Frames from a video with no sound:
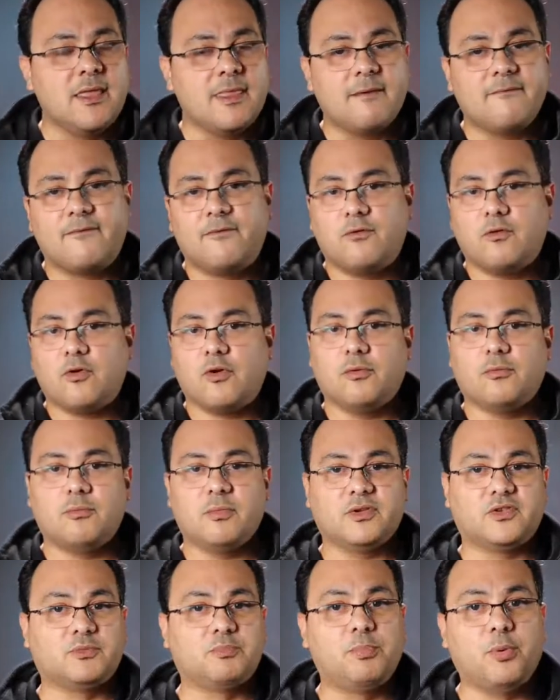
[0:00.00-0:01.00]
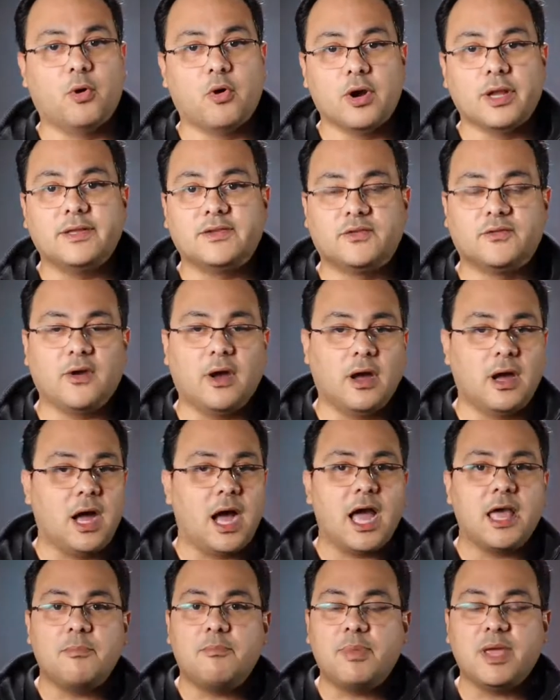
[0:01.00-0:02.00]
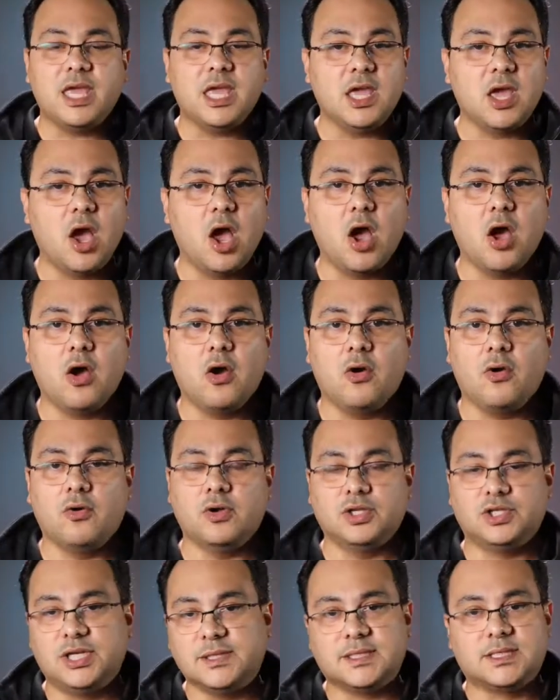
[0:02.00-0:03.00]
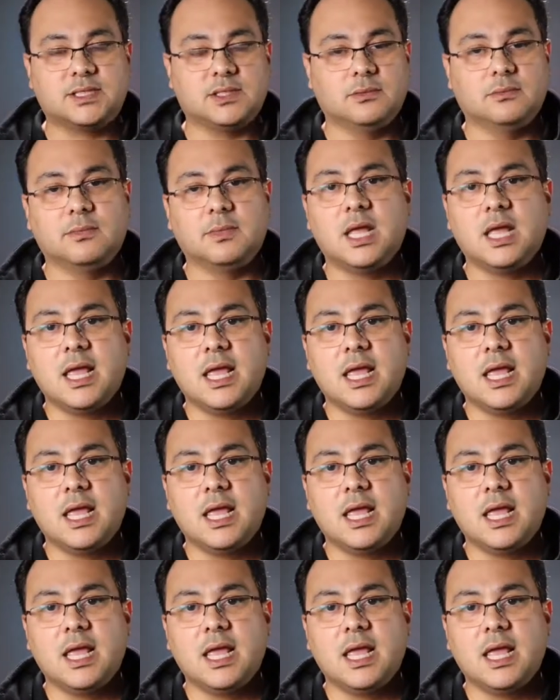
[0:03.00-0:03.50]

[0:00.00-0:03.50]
for sports, IPO, Shih Tzu.